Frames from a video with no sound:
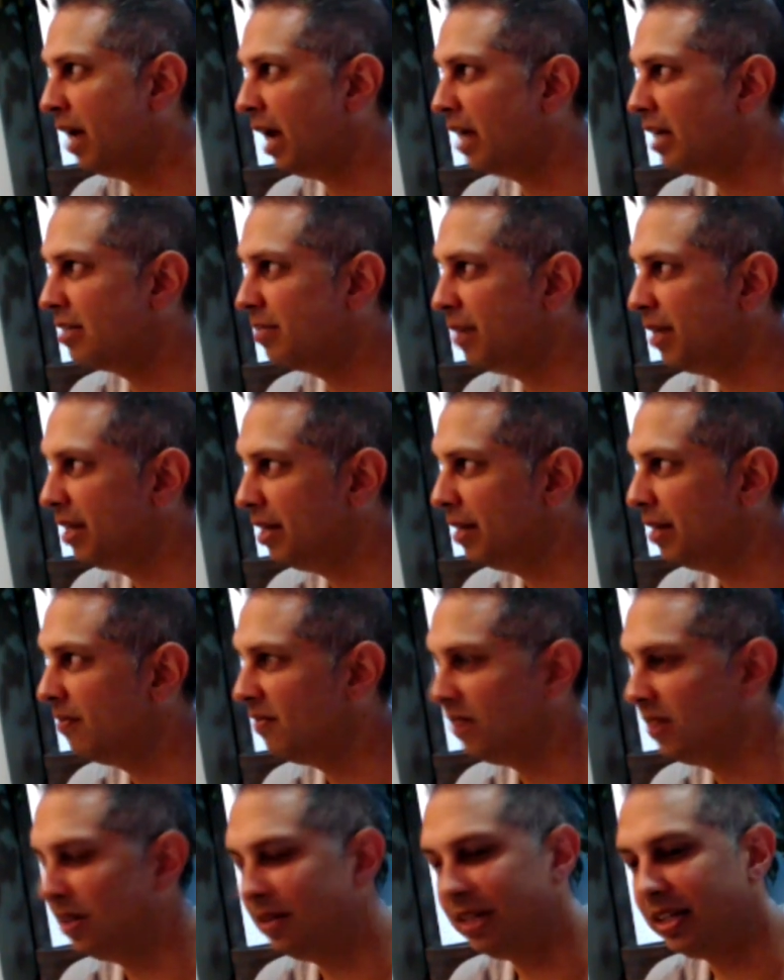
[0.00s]
has made
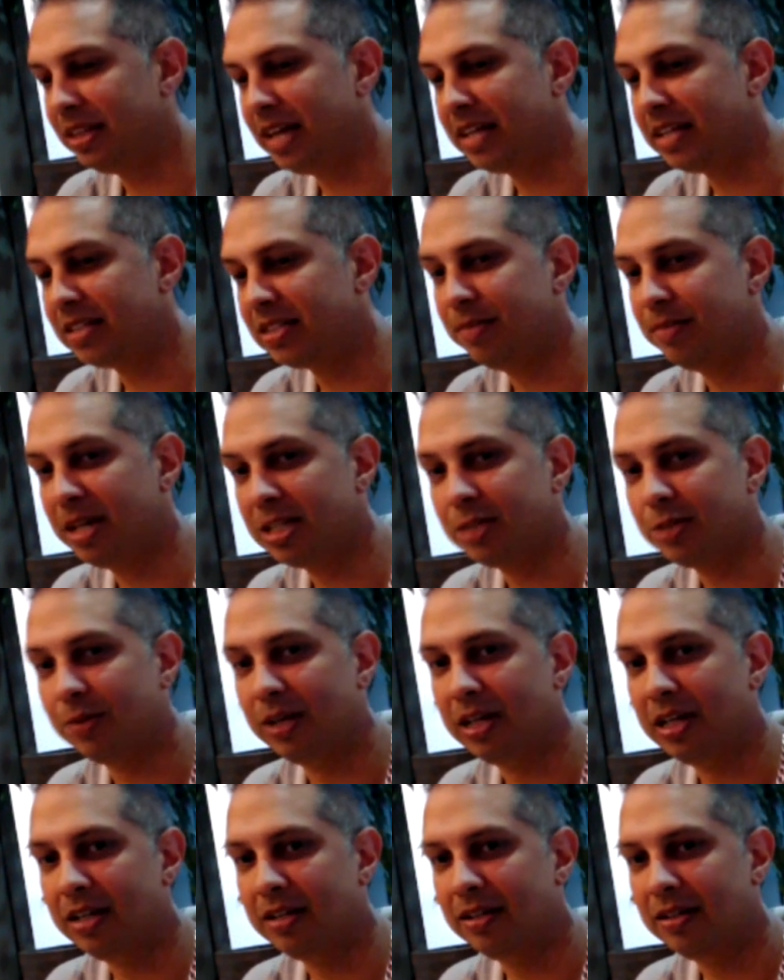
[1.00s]
them feel like that's the best
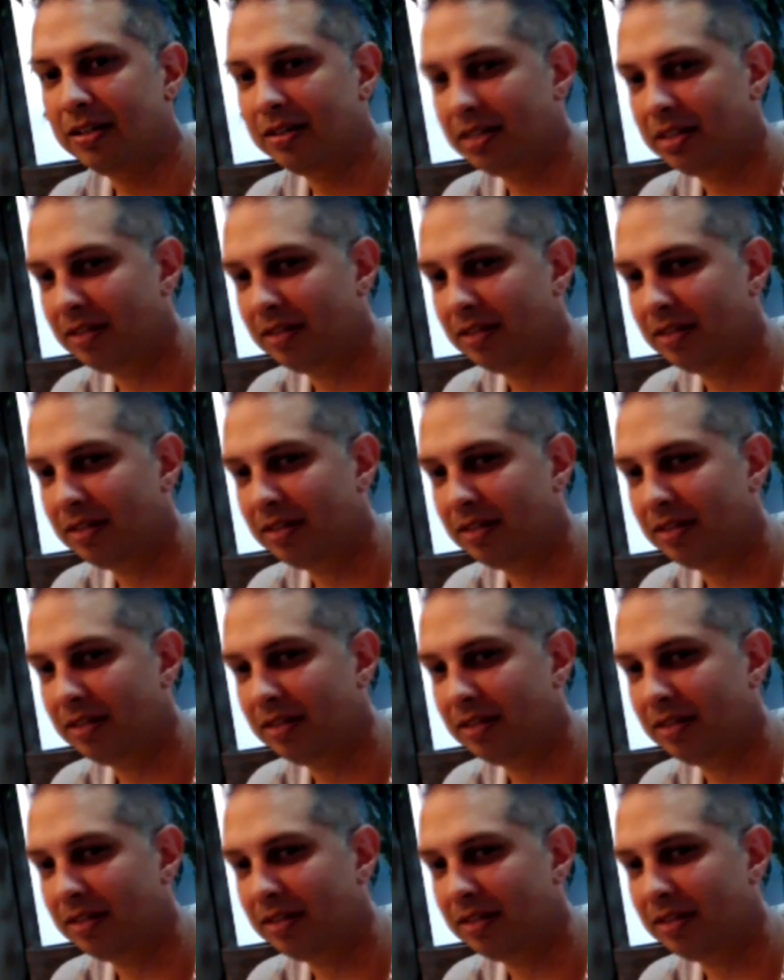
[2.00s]
way